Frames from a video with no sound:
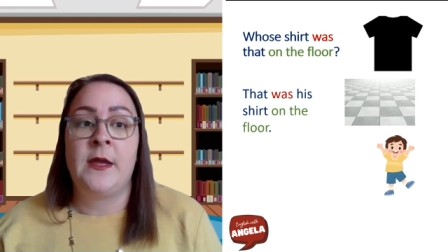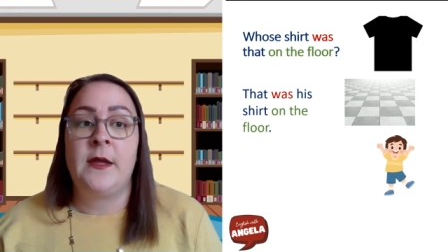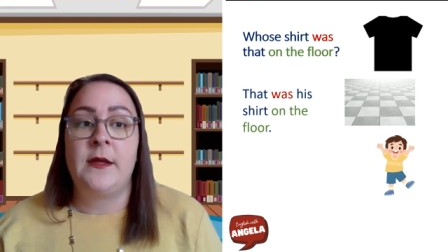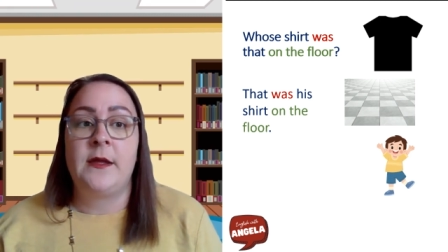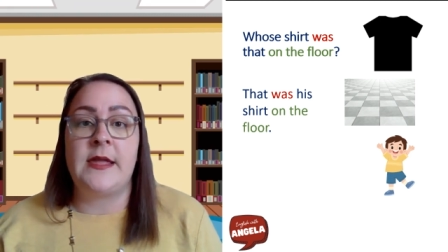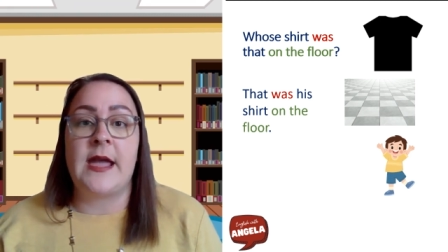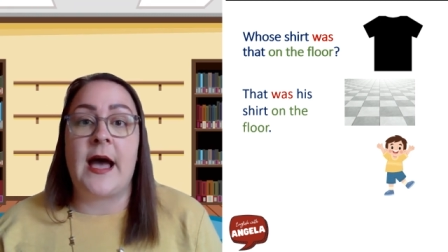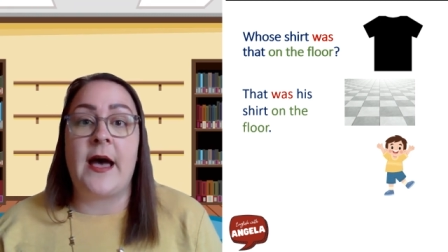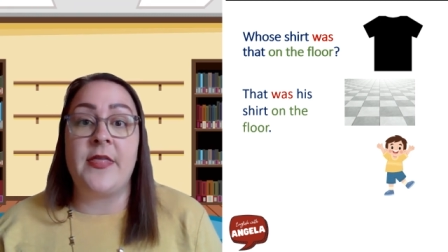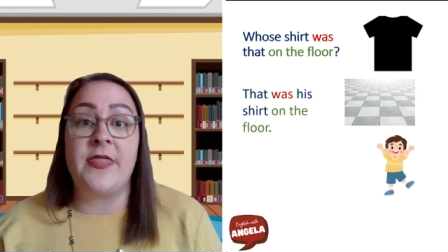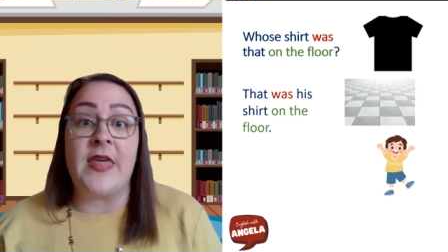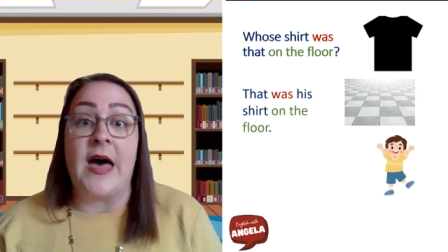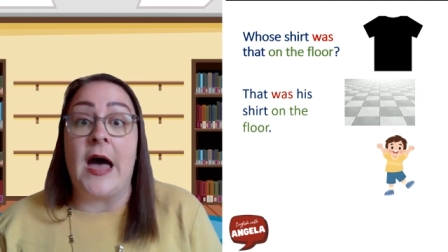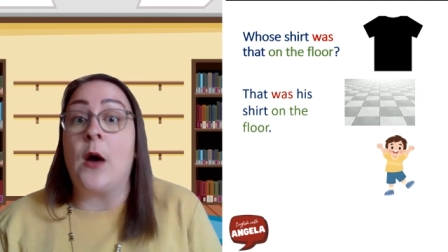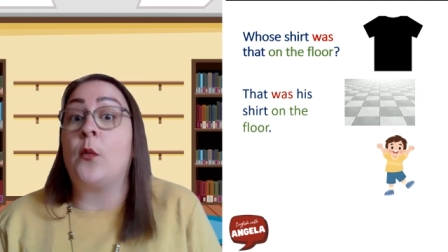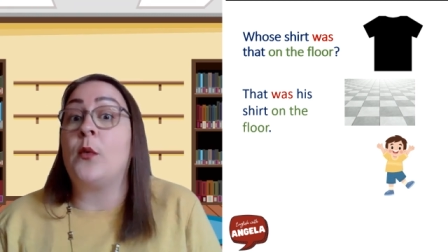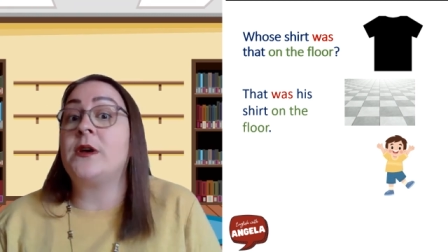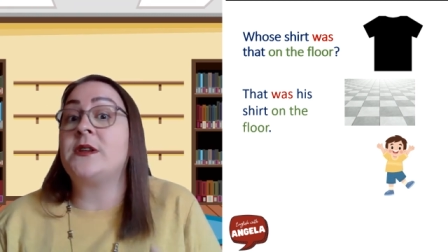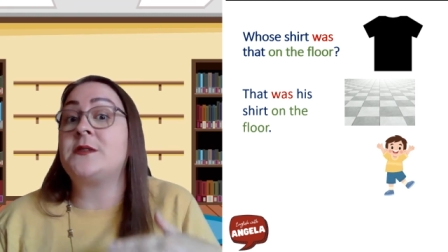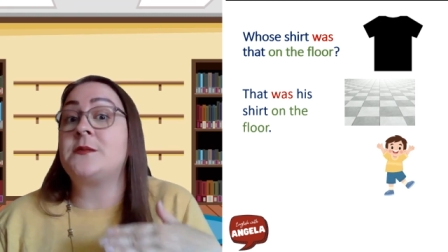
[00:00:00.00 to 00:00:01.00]
Yeah,
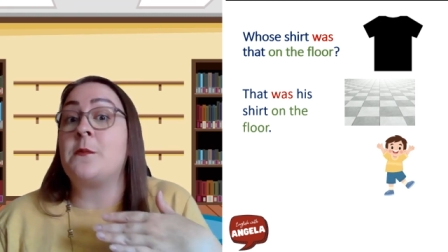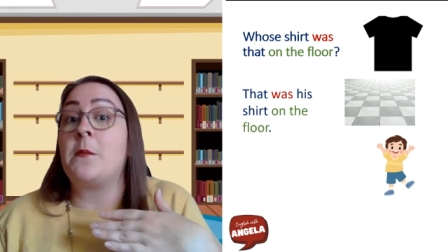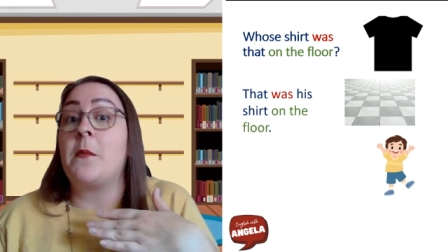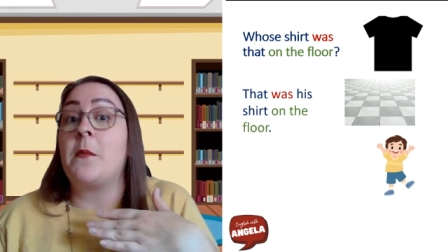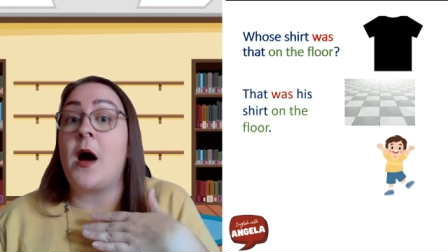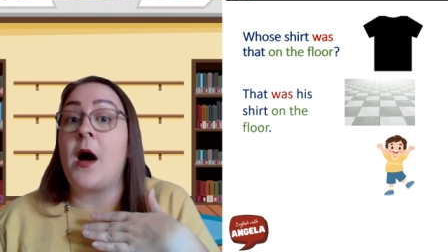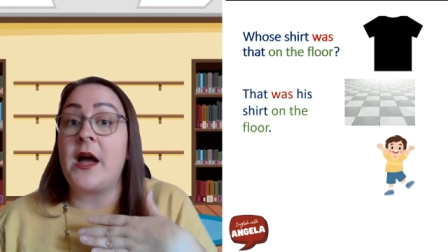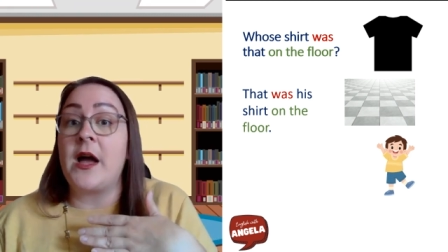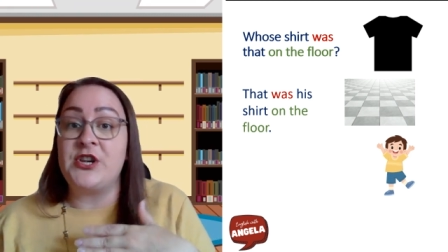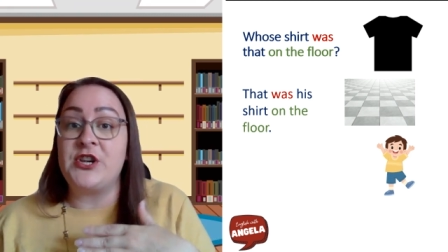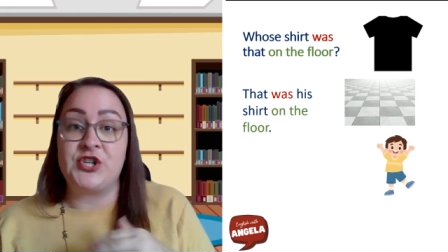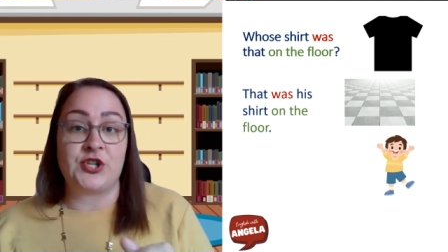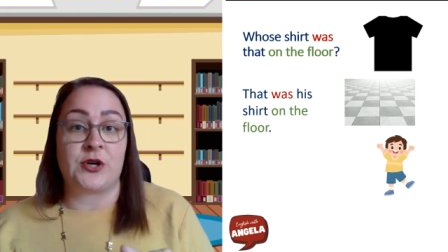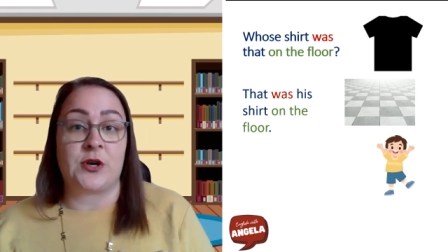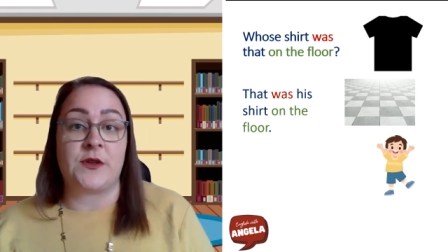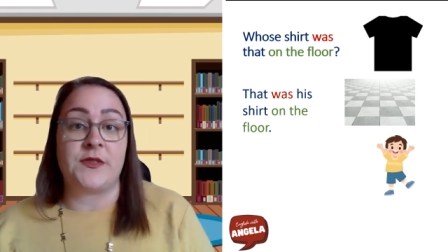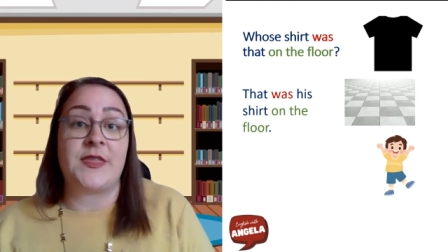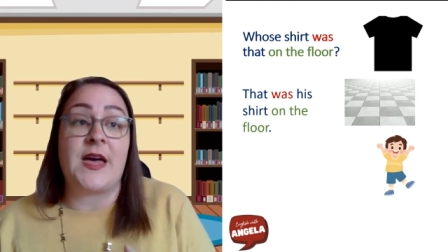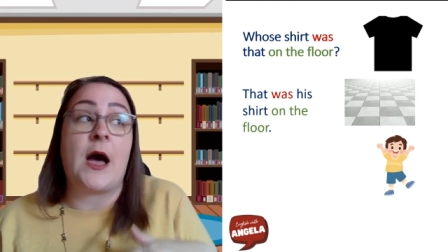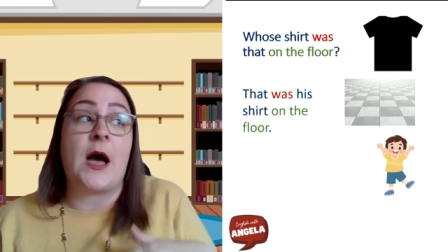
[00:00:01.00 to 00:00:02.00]
that was my
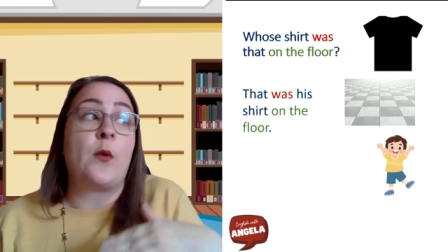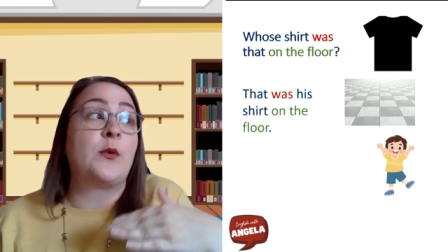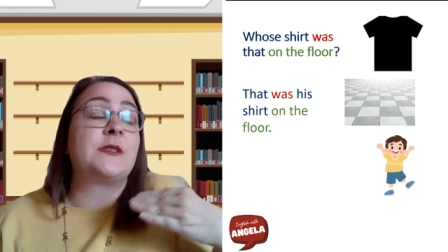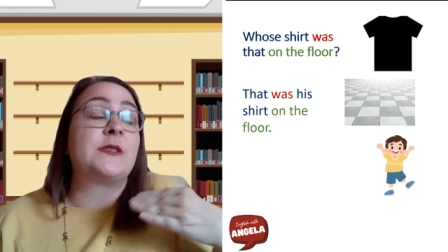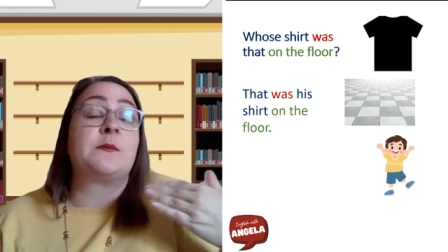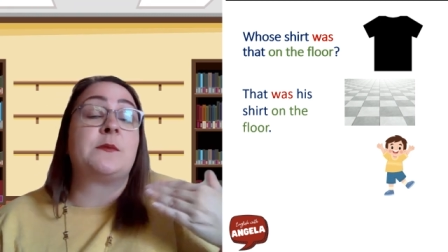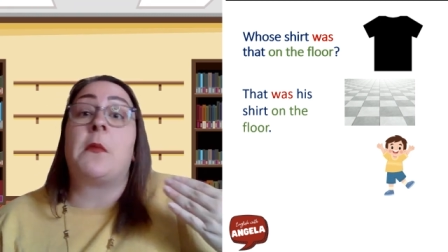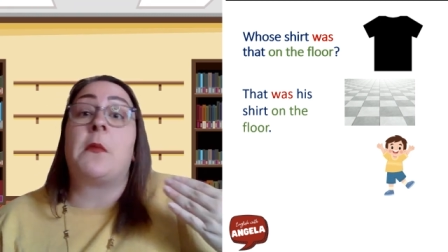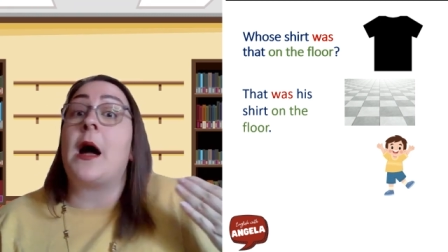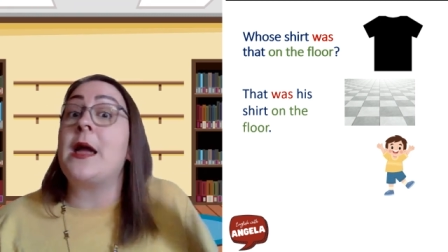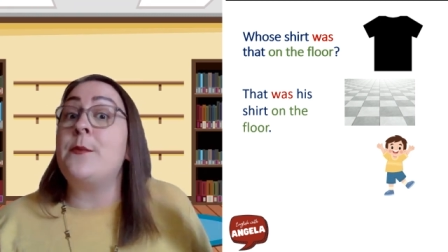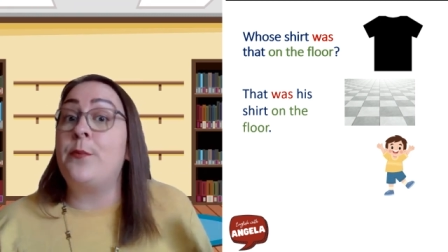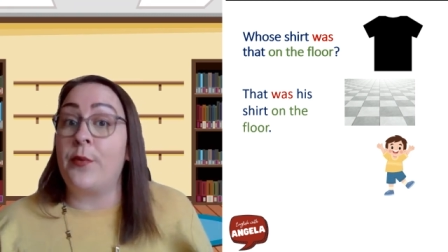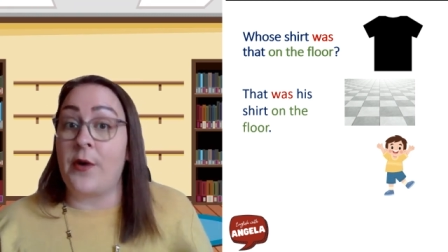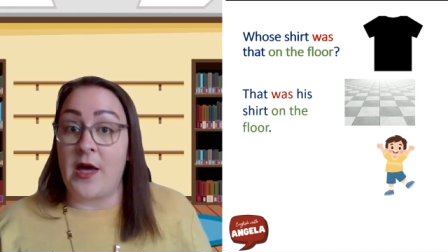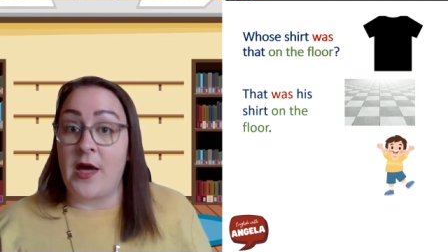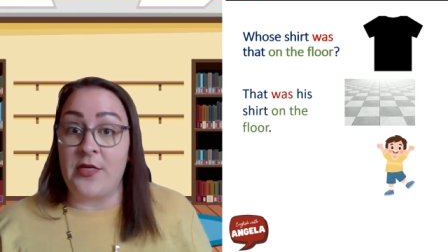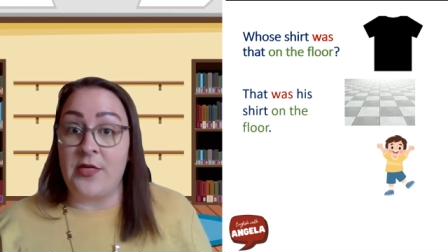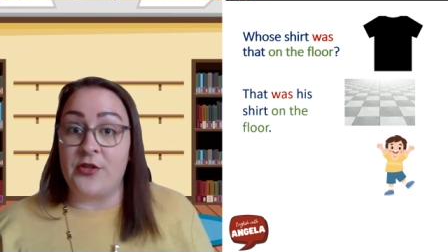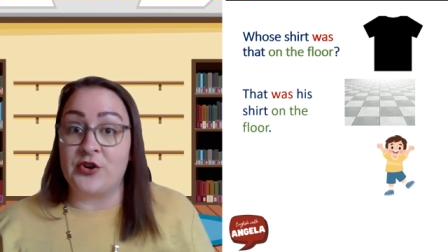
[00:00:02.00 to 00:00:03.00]
shirt. That was my
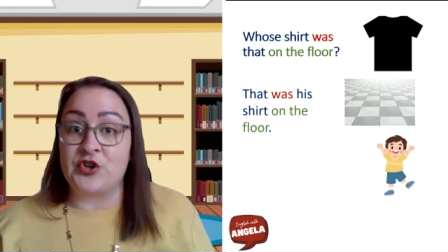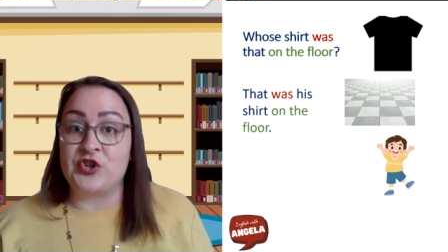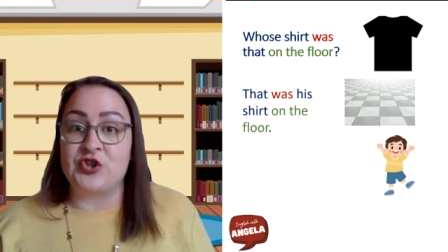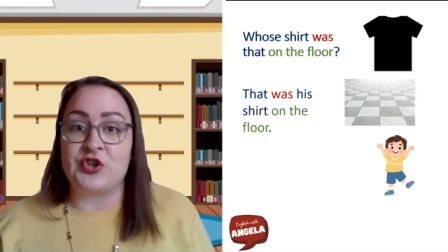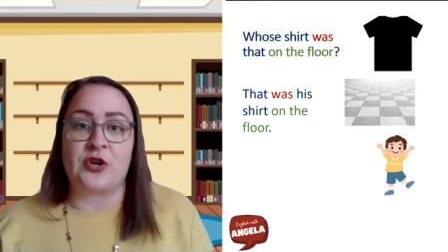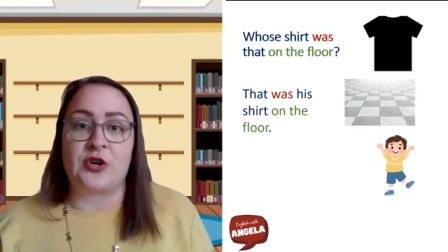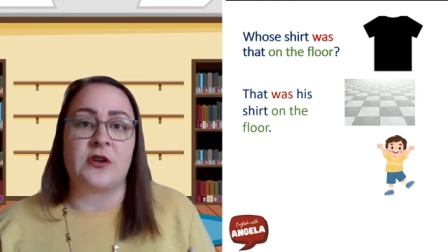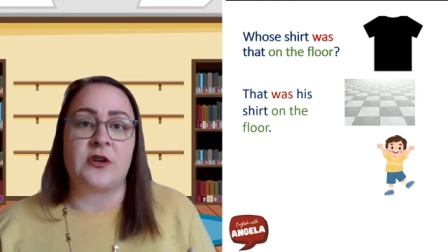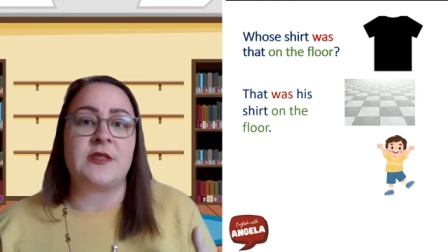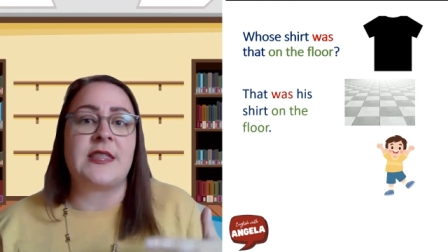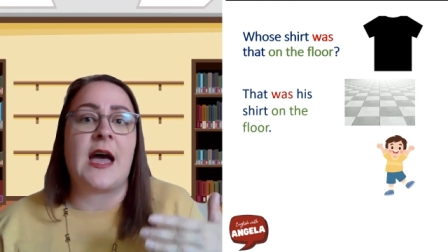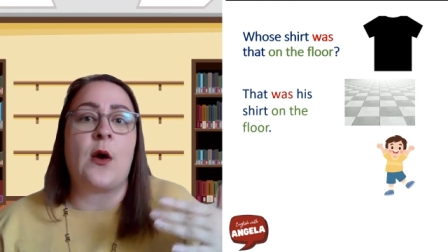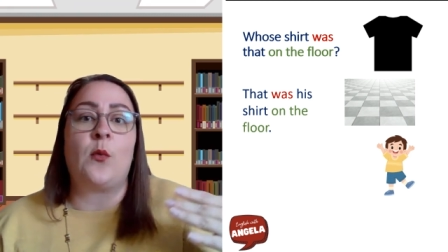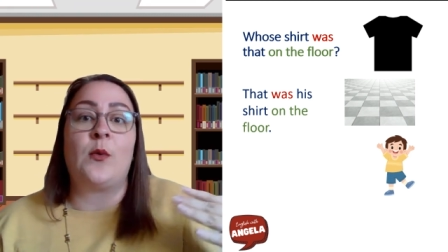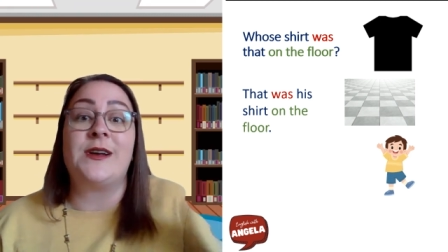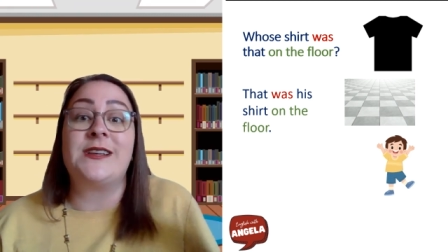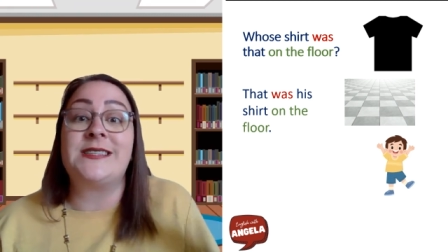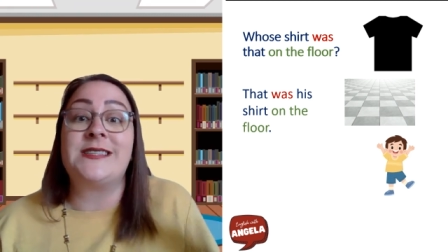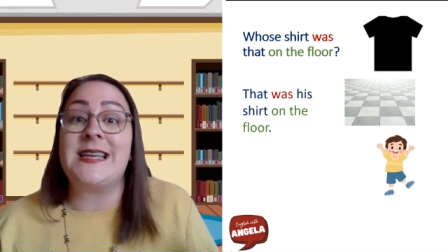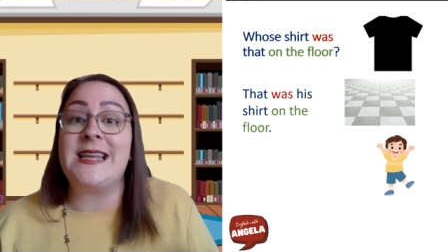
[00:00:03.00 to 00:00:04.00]
brother's shirt. That
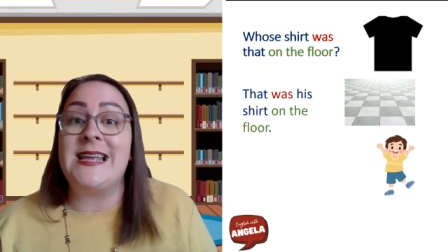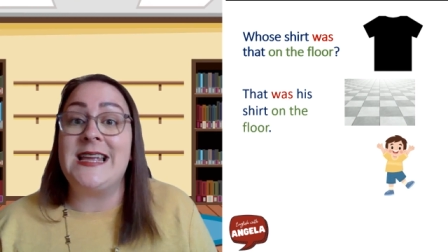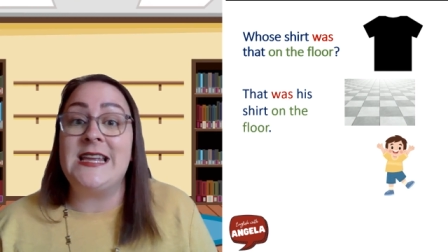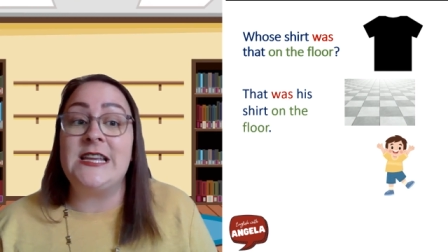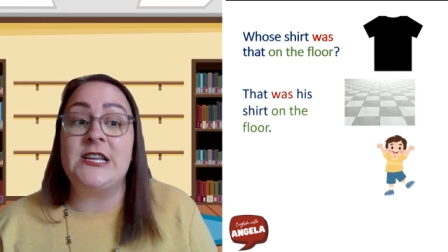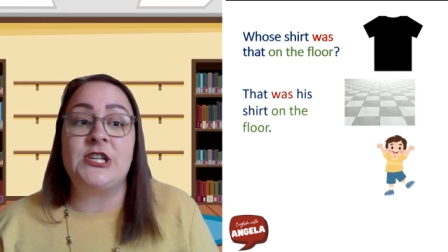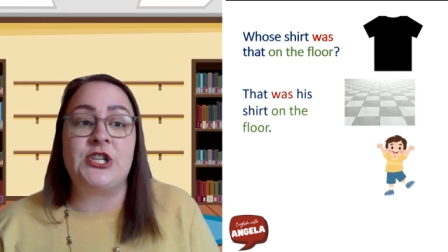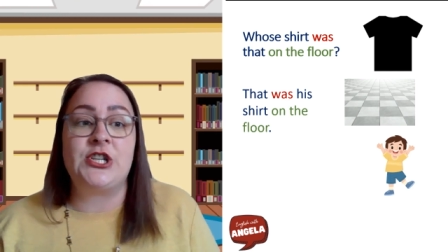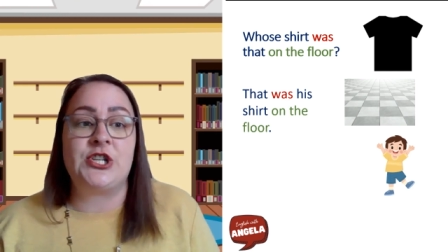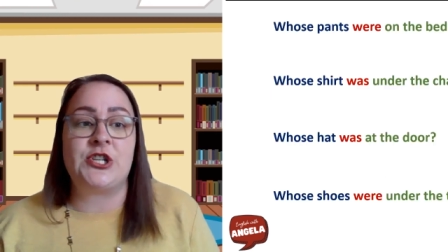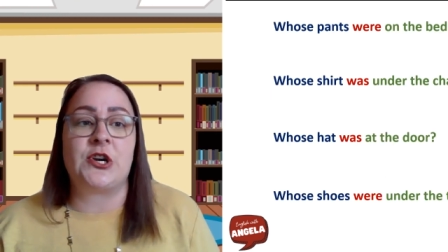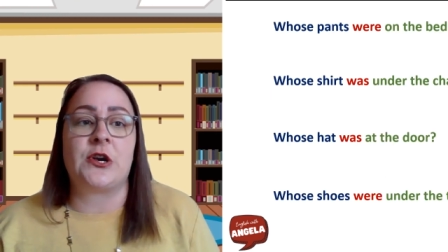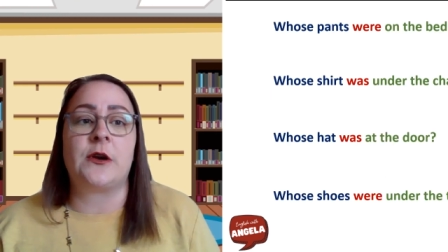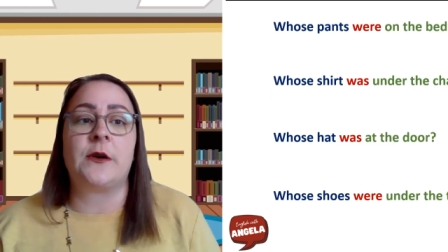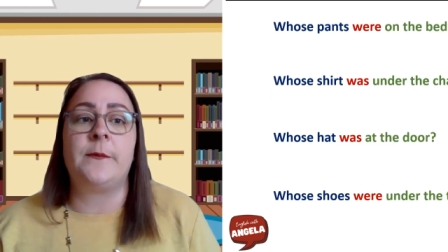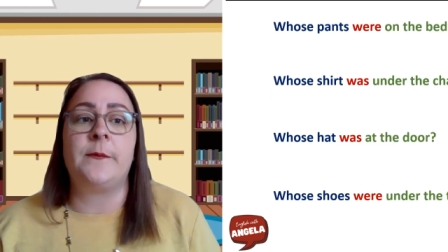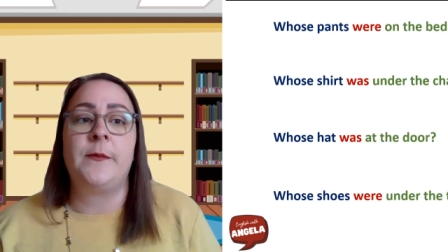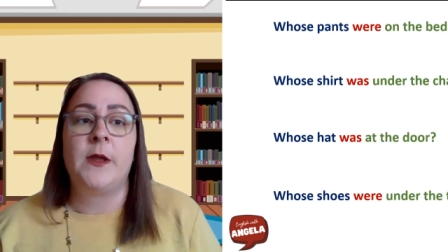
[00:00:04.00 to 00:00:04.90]
was his shirt.